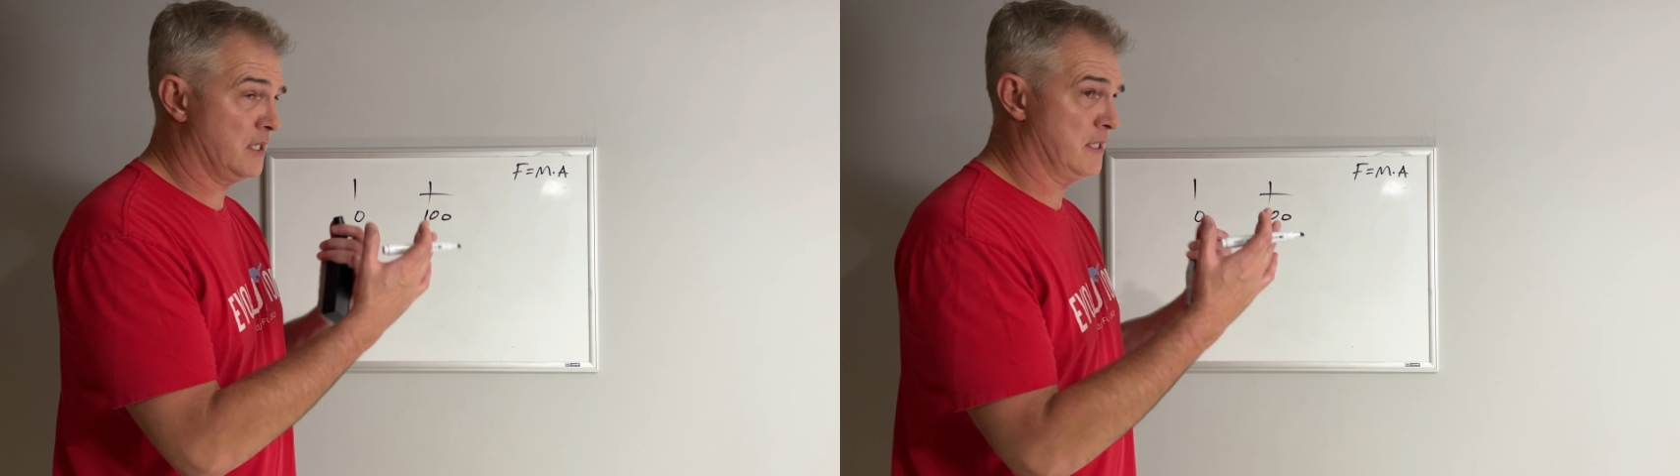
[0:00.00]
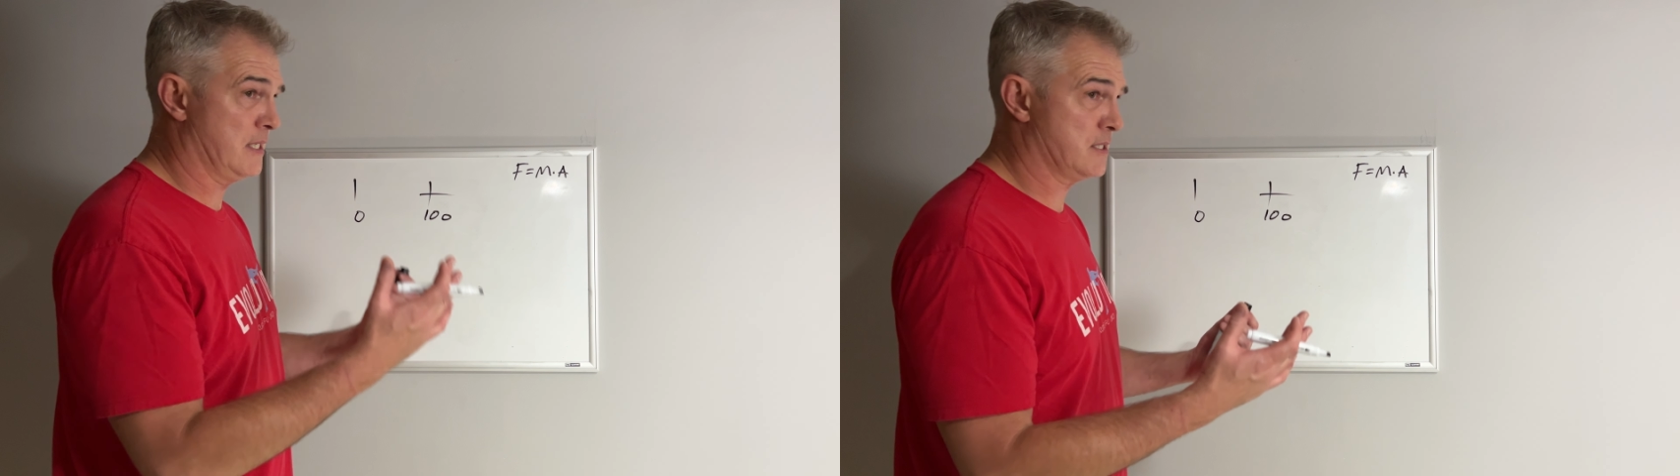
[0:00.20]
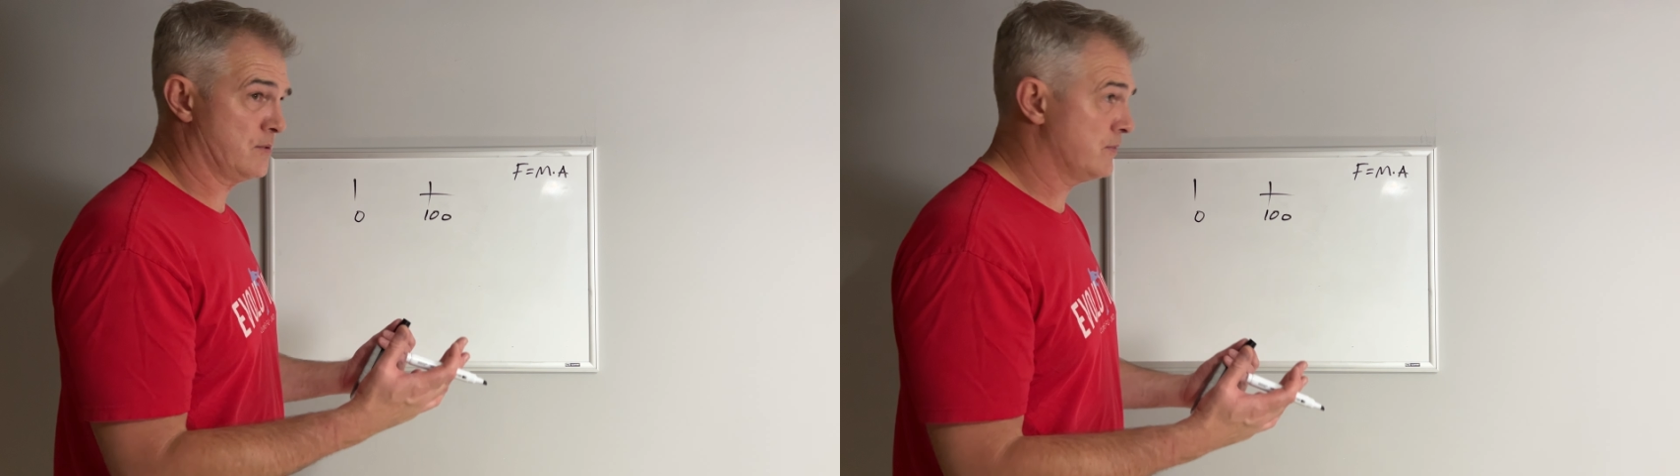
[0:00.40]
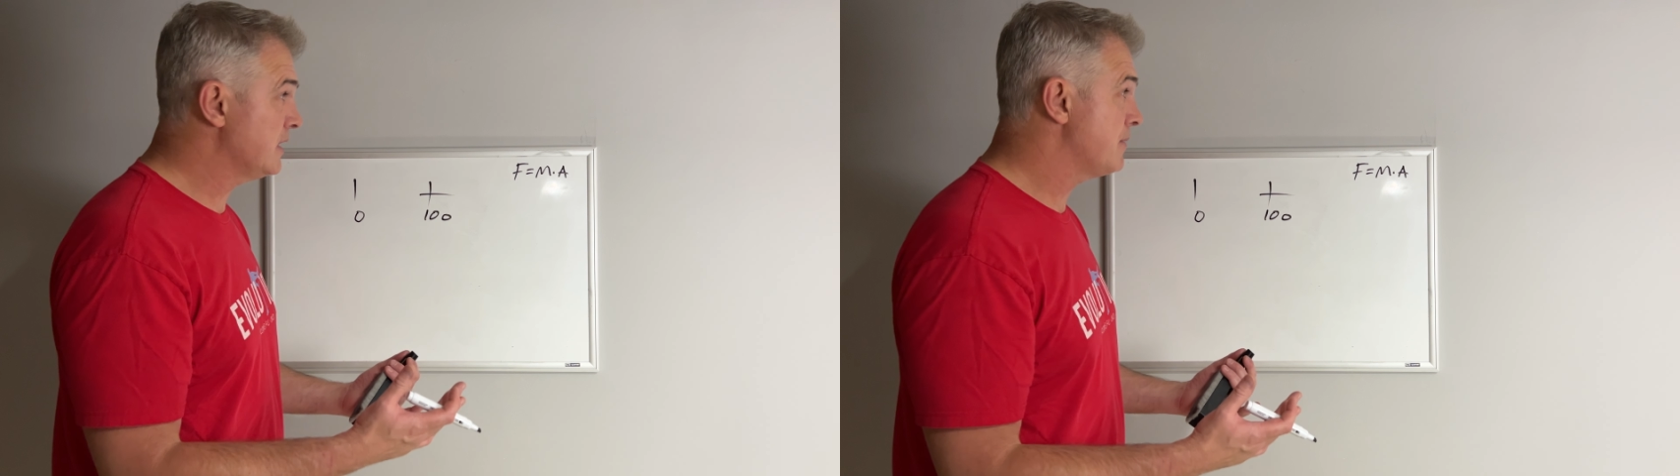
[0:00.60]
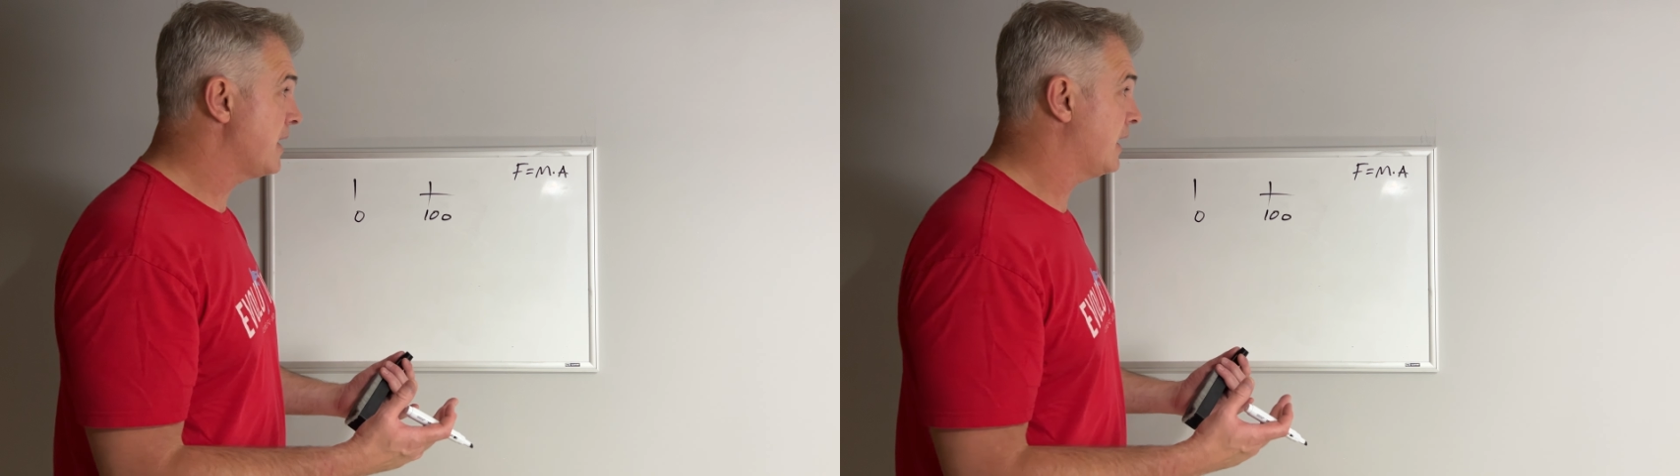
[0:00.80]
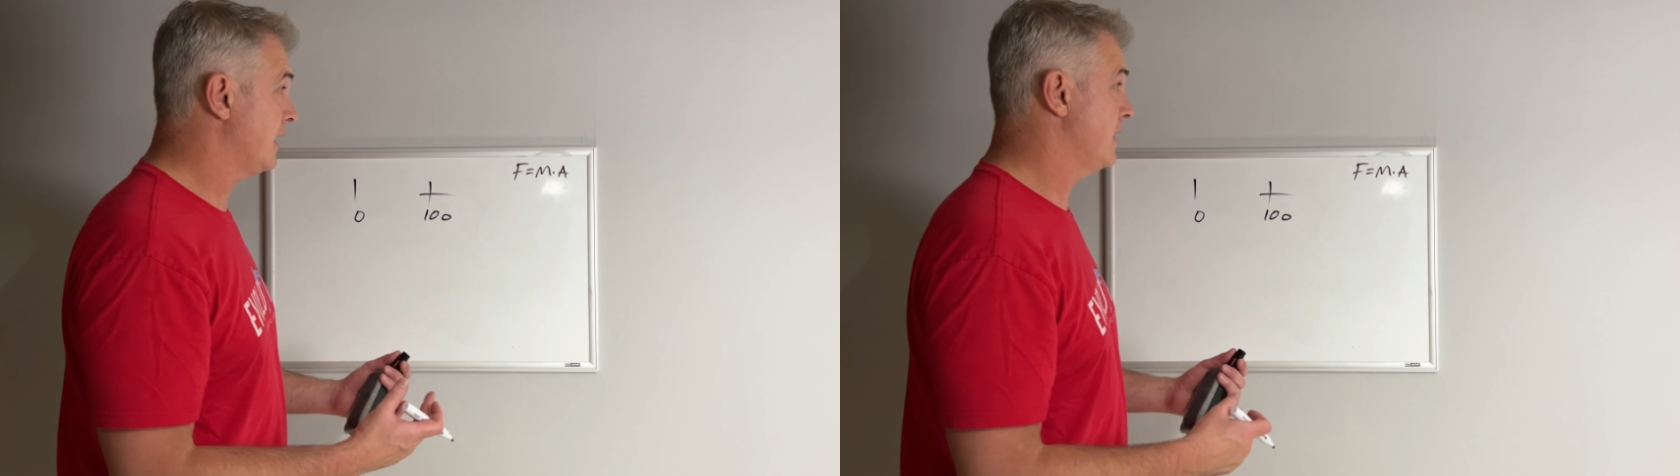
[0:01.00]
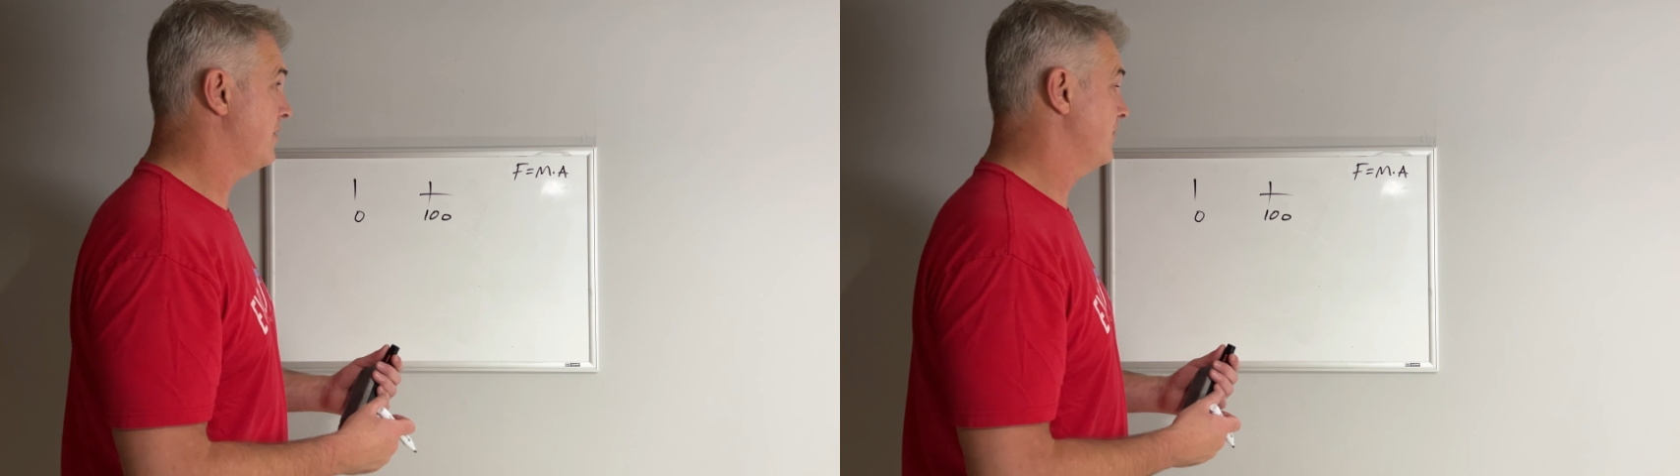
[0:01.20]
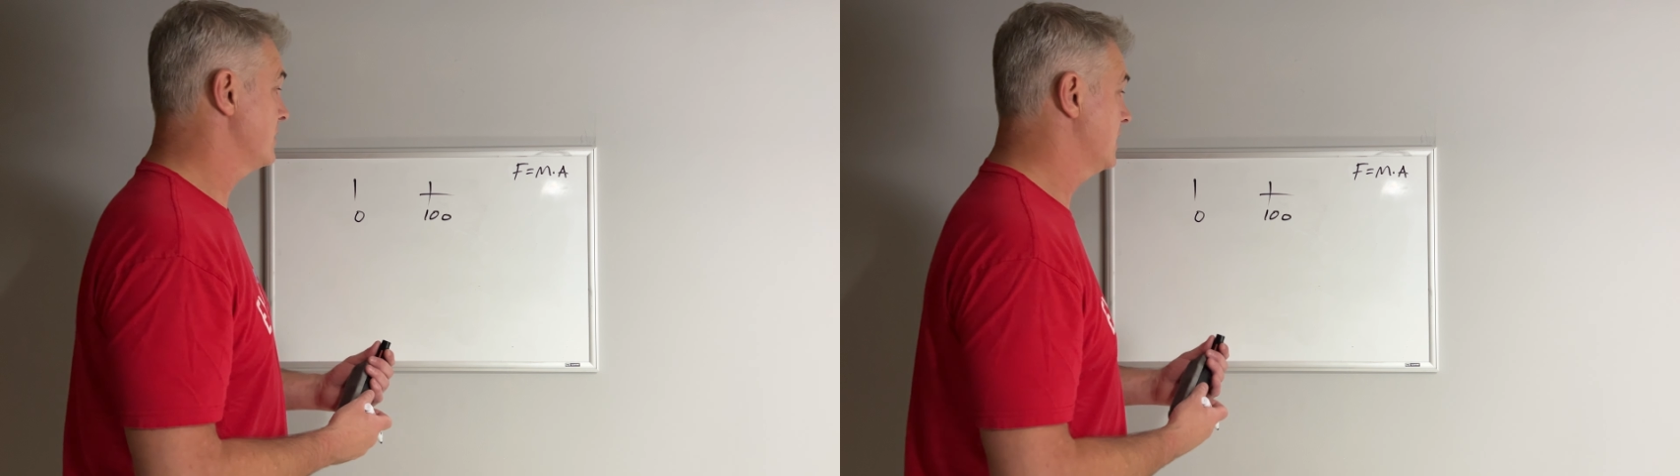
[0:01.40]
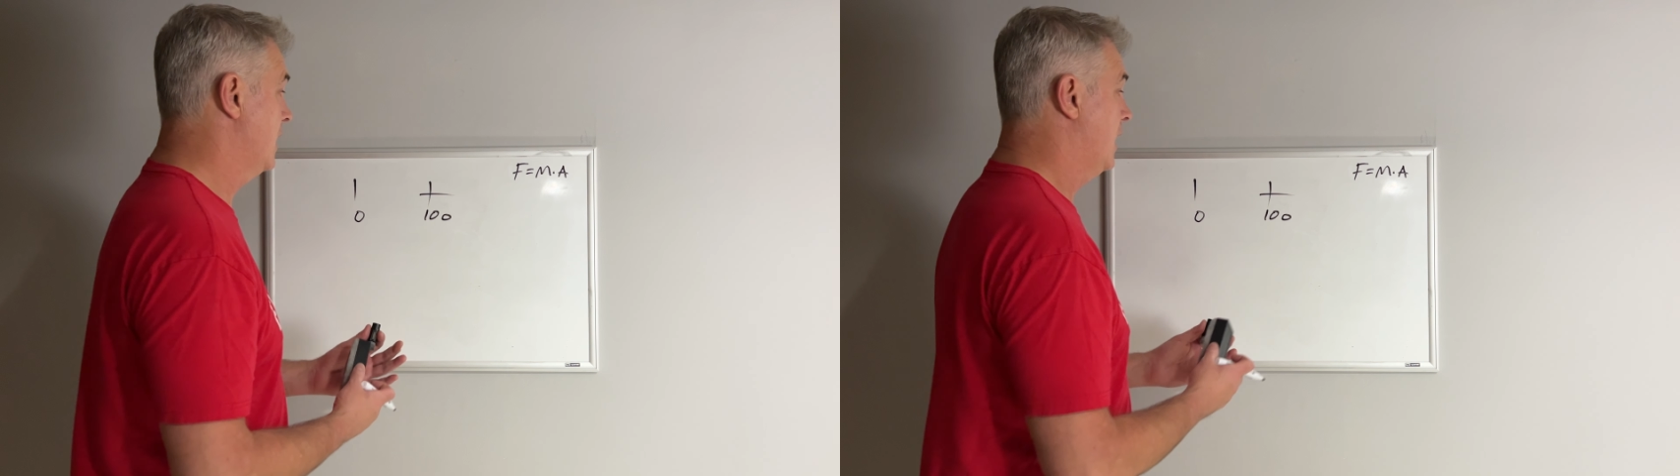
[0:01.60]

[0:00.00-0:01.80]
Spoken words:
it doesn't really make any difference.